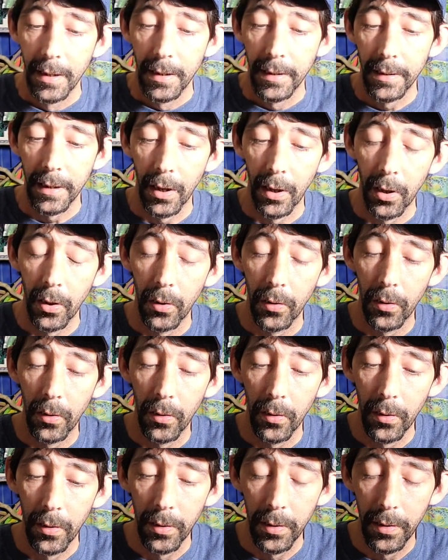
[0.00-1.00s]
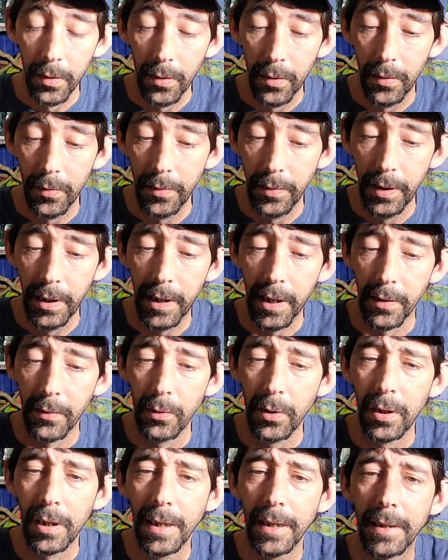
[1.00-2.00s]
So you can
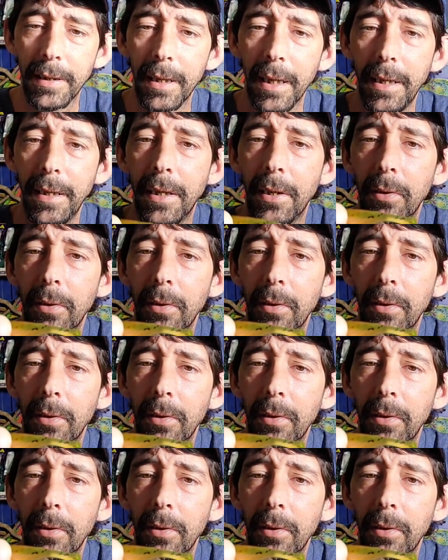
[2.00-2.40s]
really see the